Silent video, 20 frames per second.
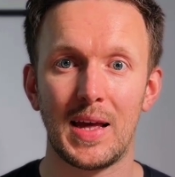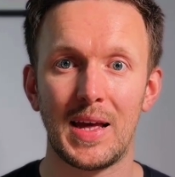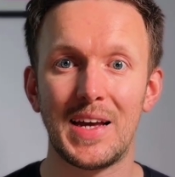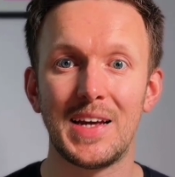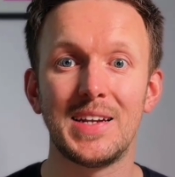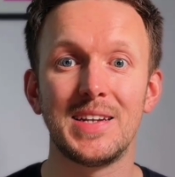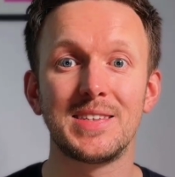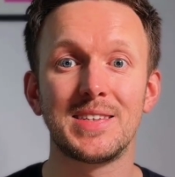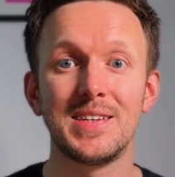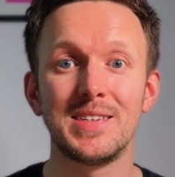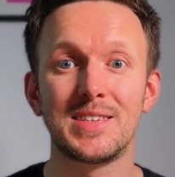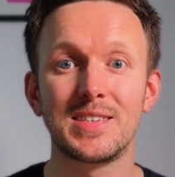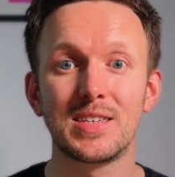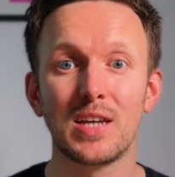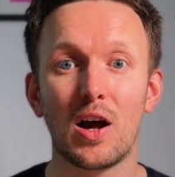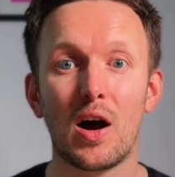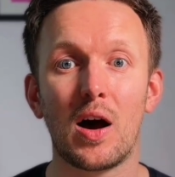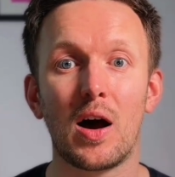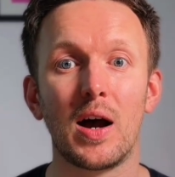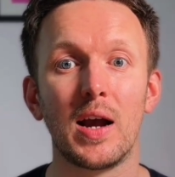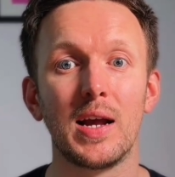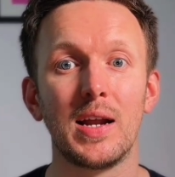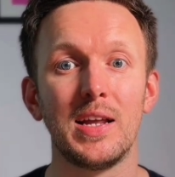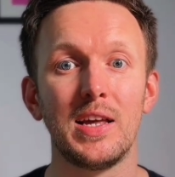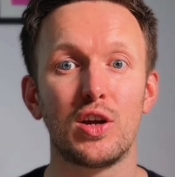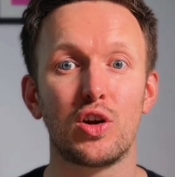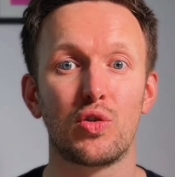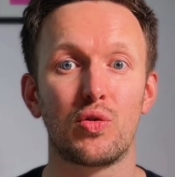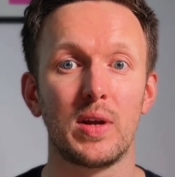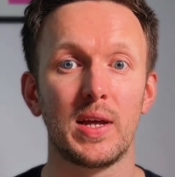It is entirely
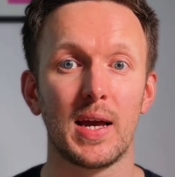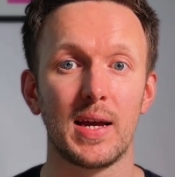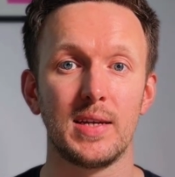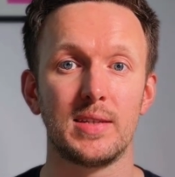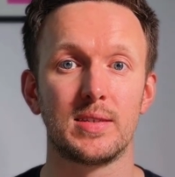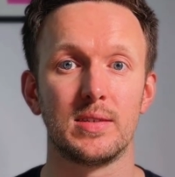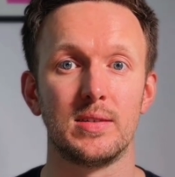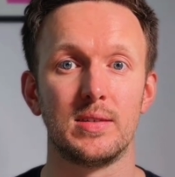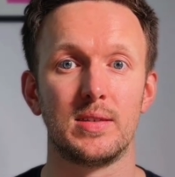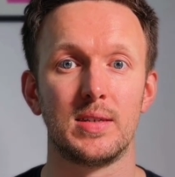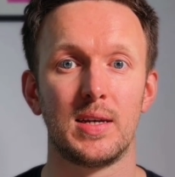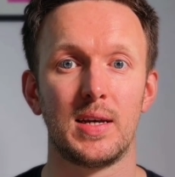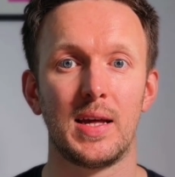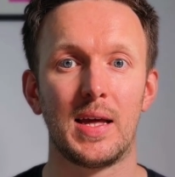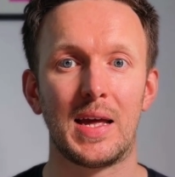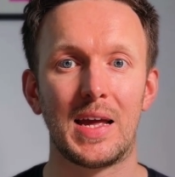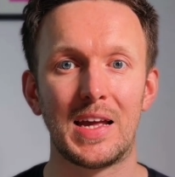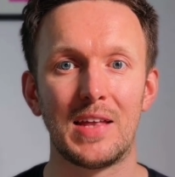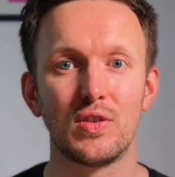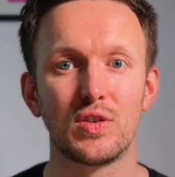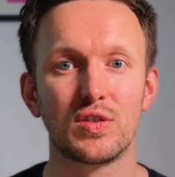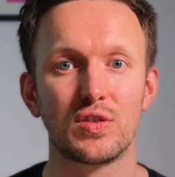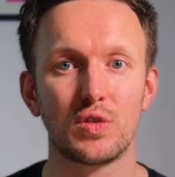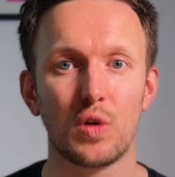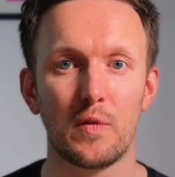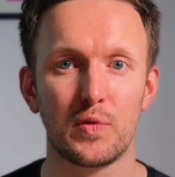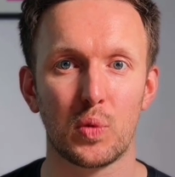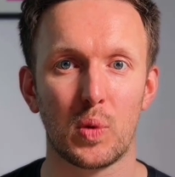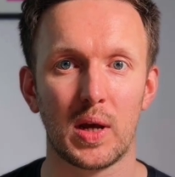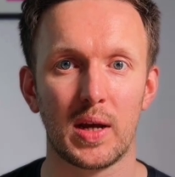created in the
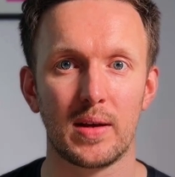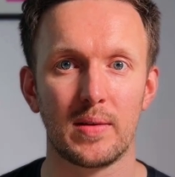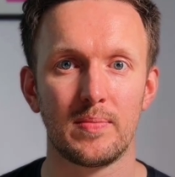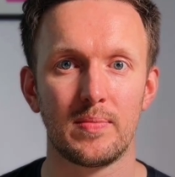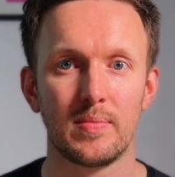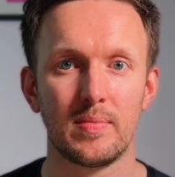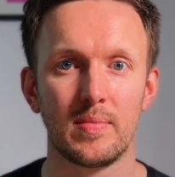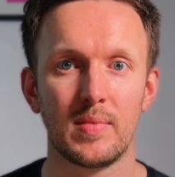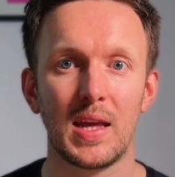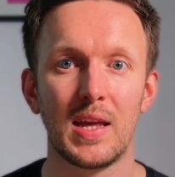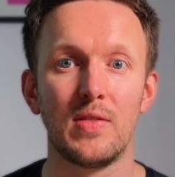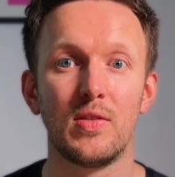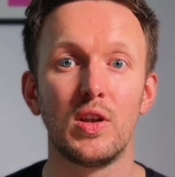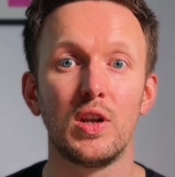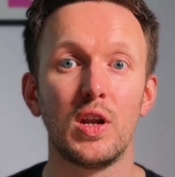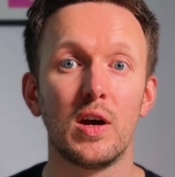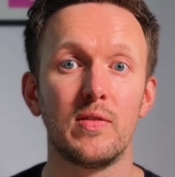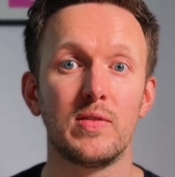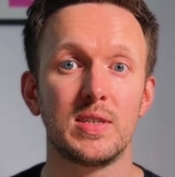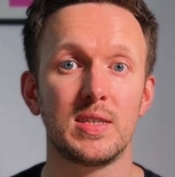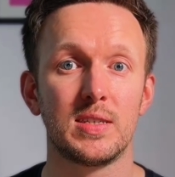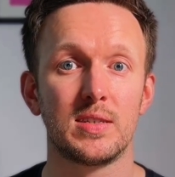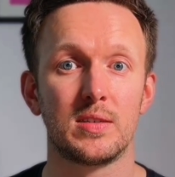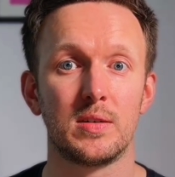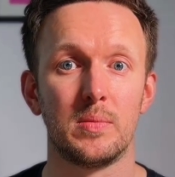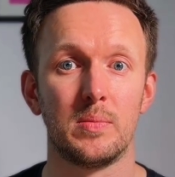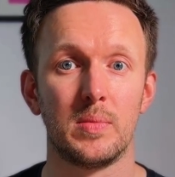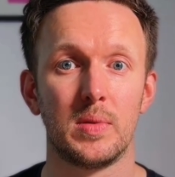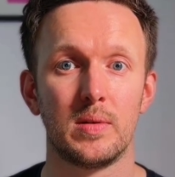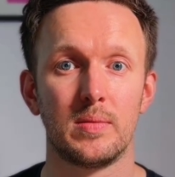software, in the nervous
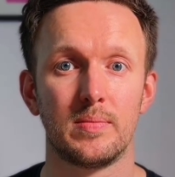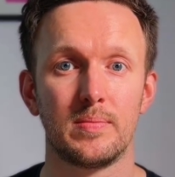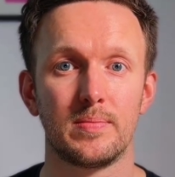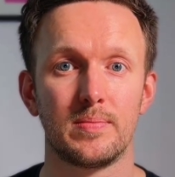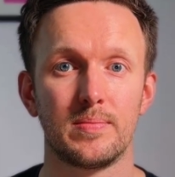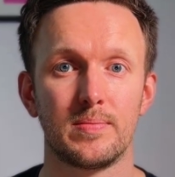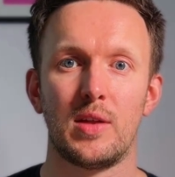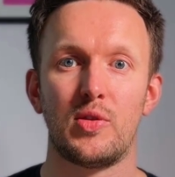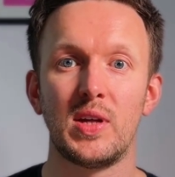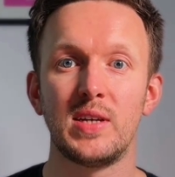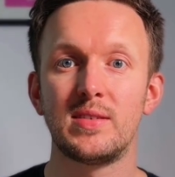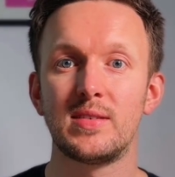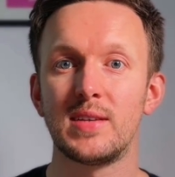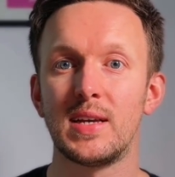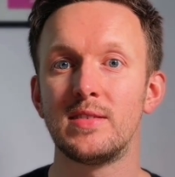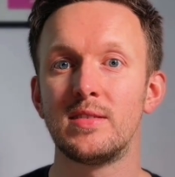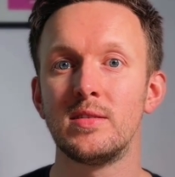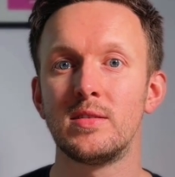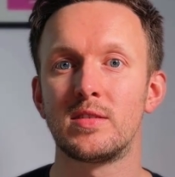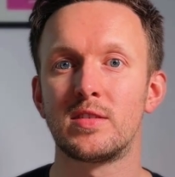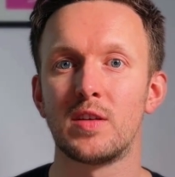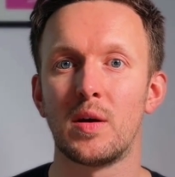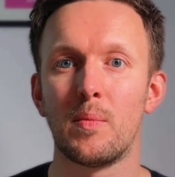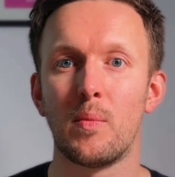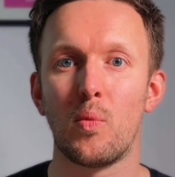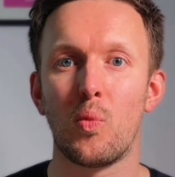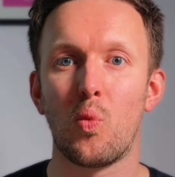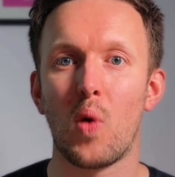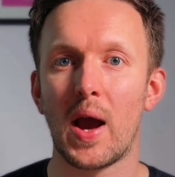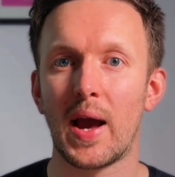system. This isn't
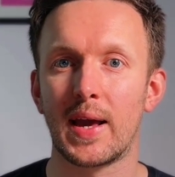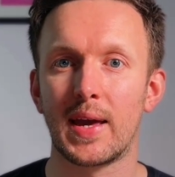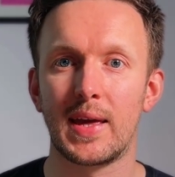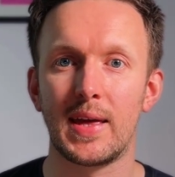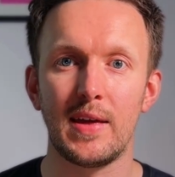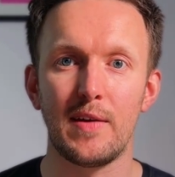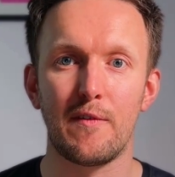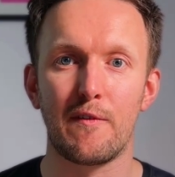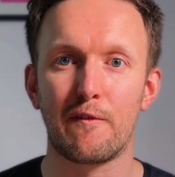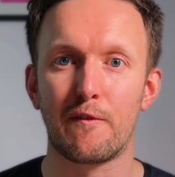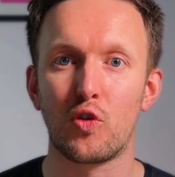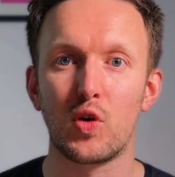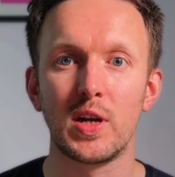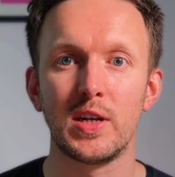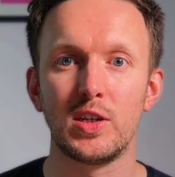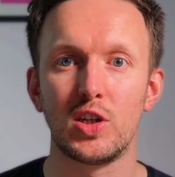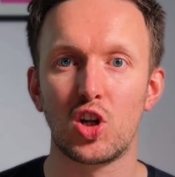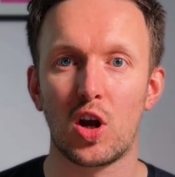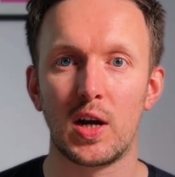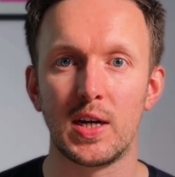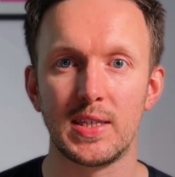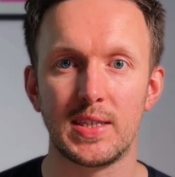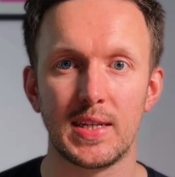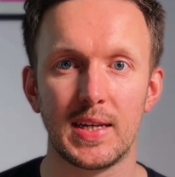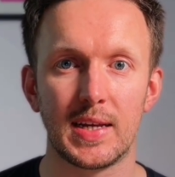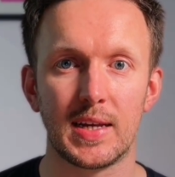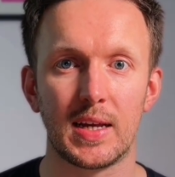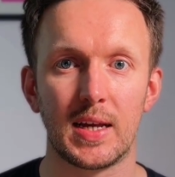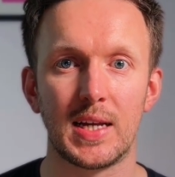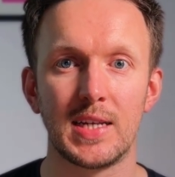some wacky fringe
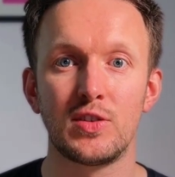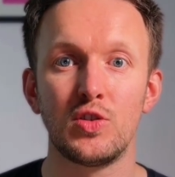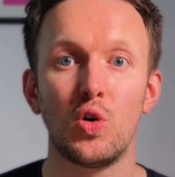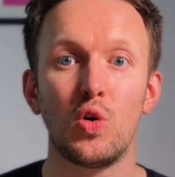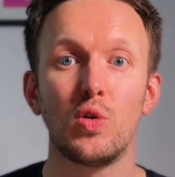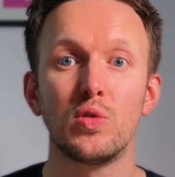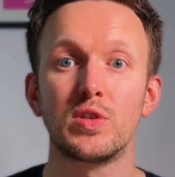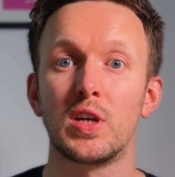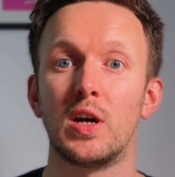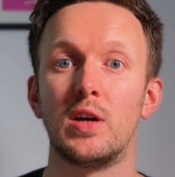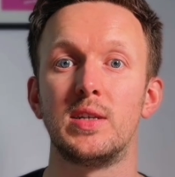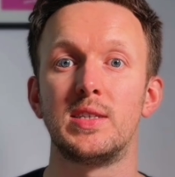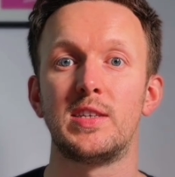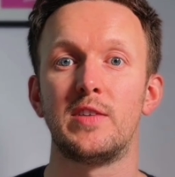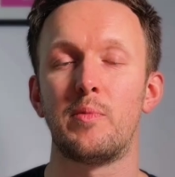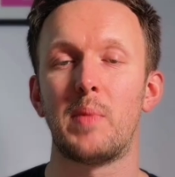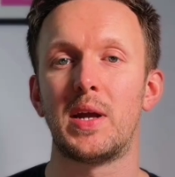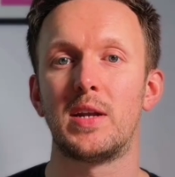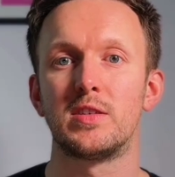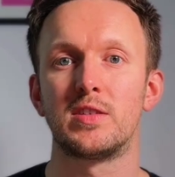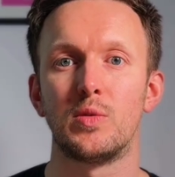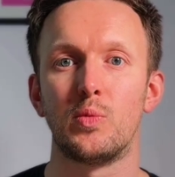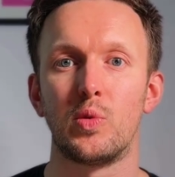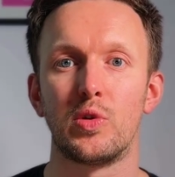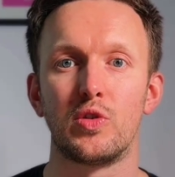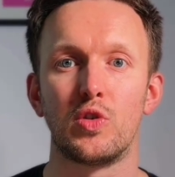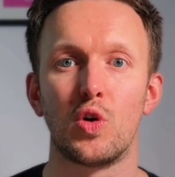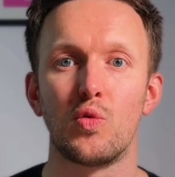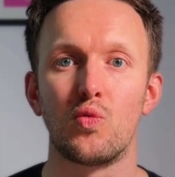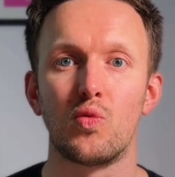idea. It's not alternative medicine with
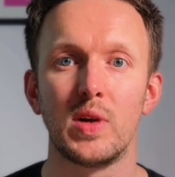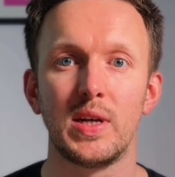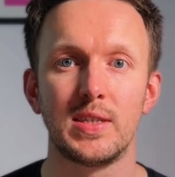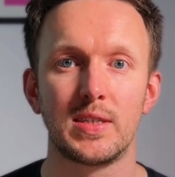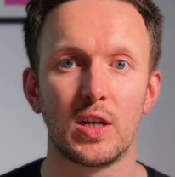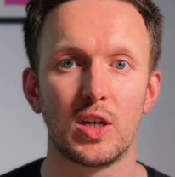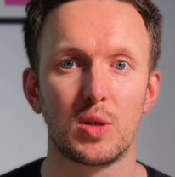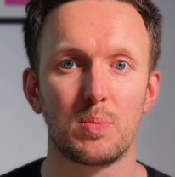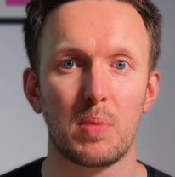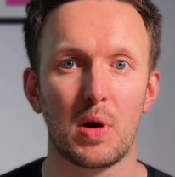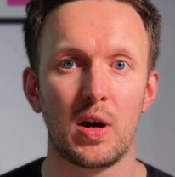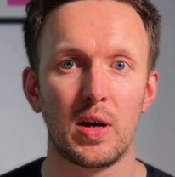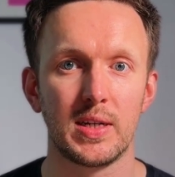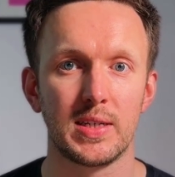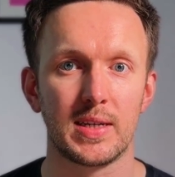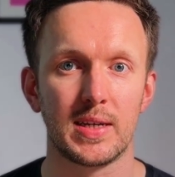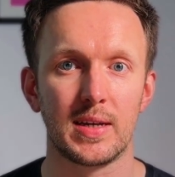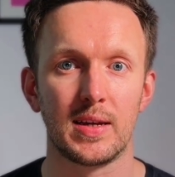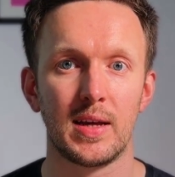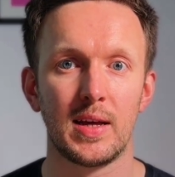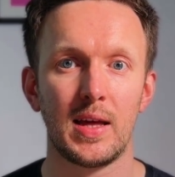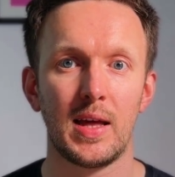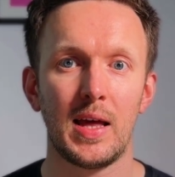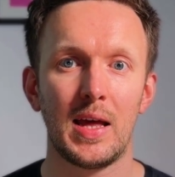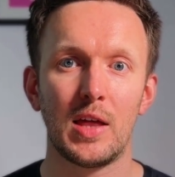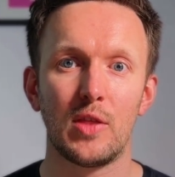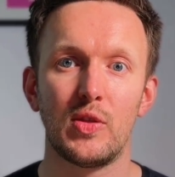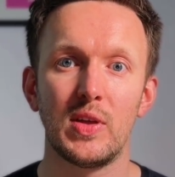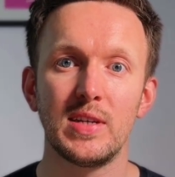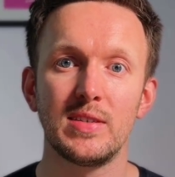no research behind it.
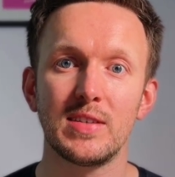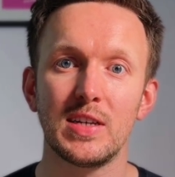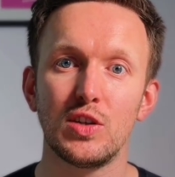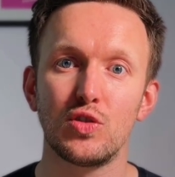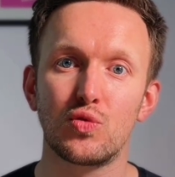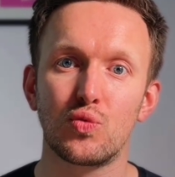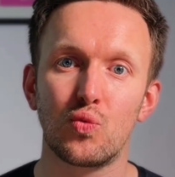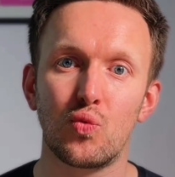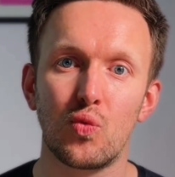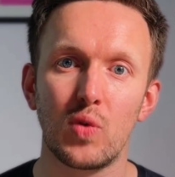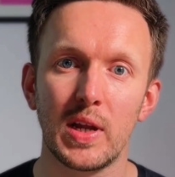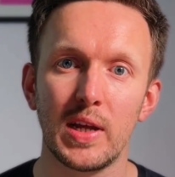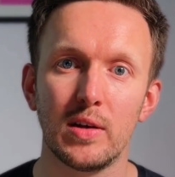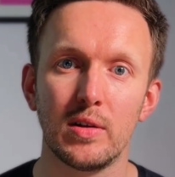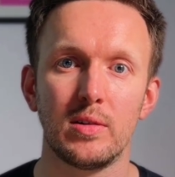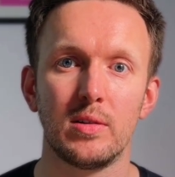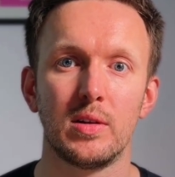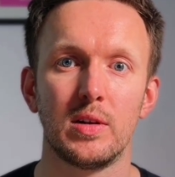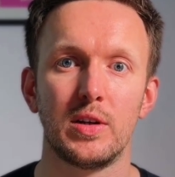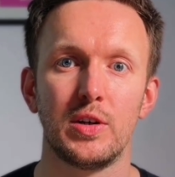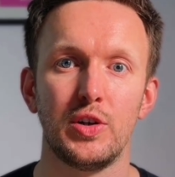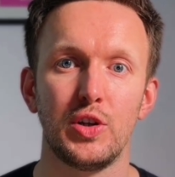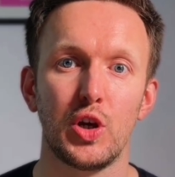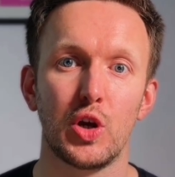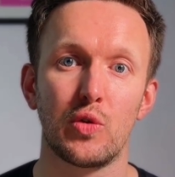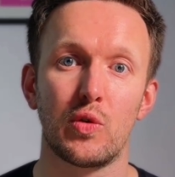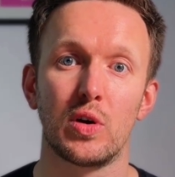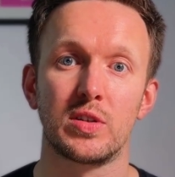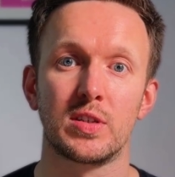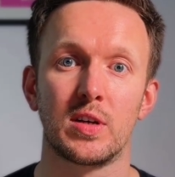This is real
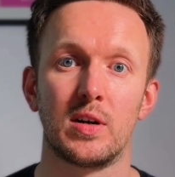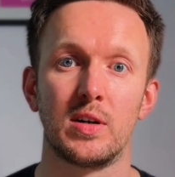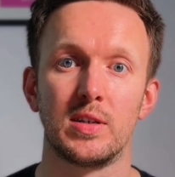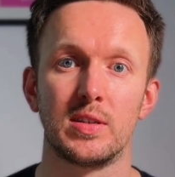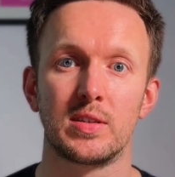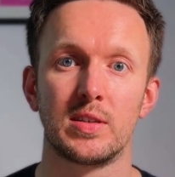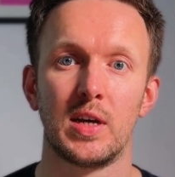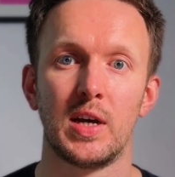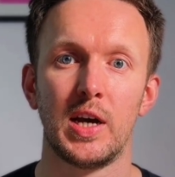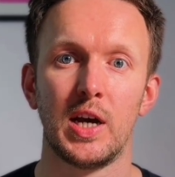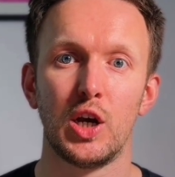neuroscience.